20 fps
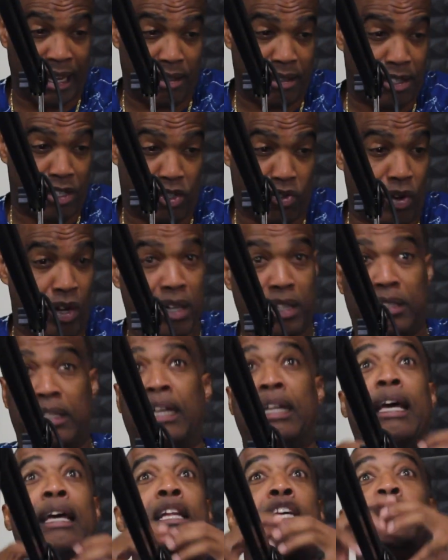that Skrilla
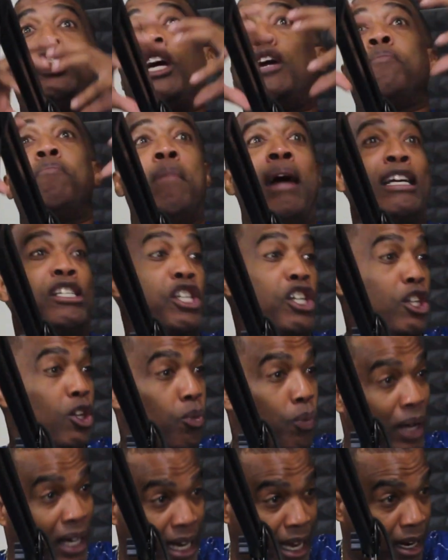did anything
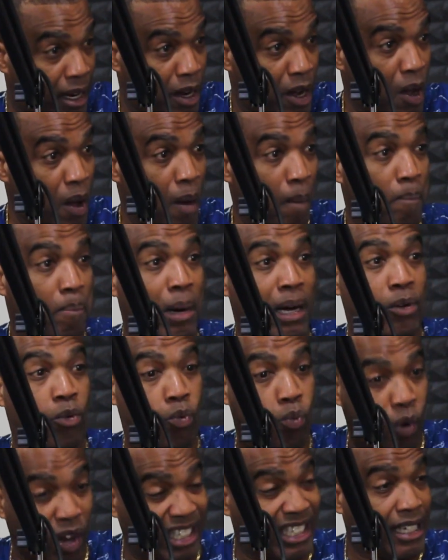magical with it,
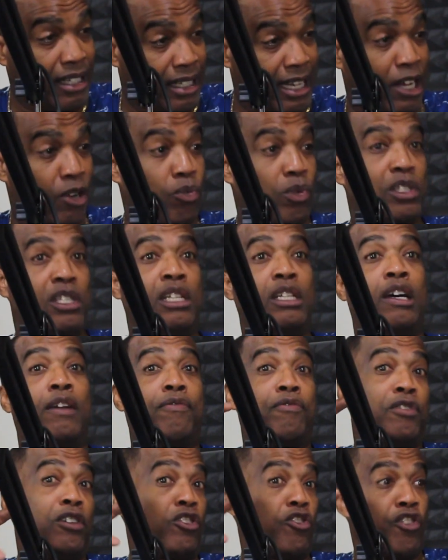but what he did was
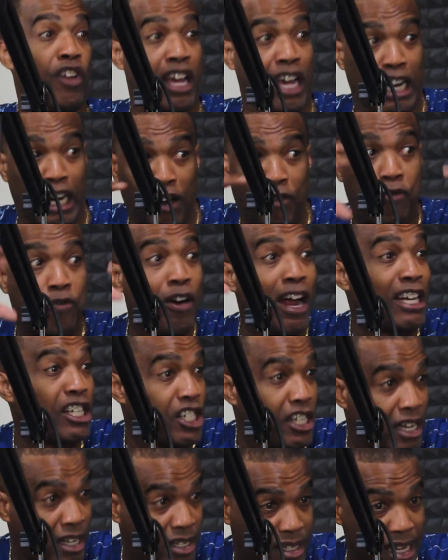enough to create a
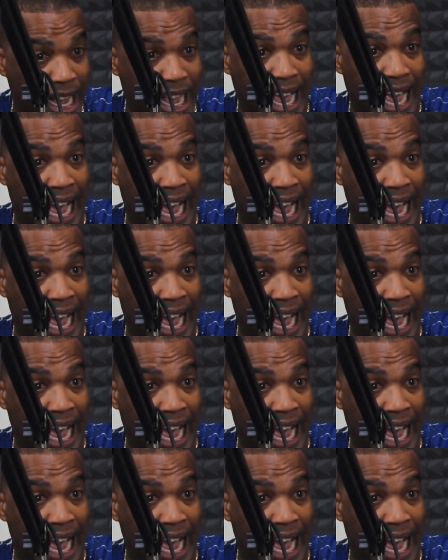freshness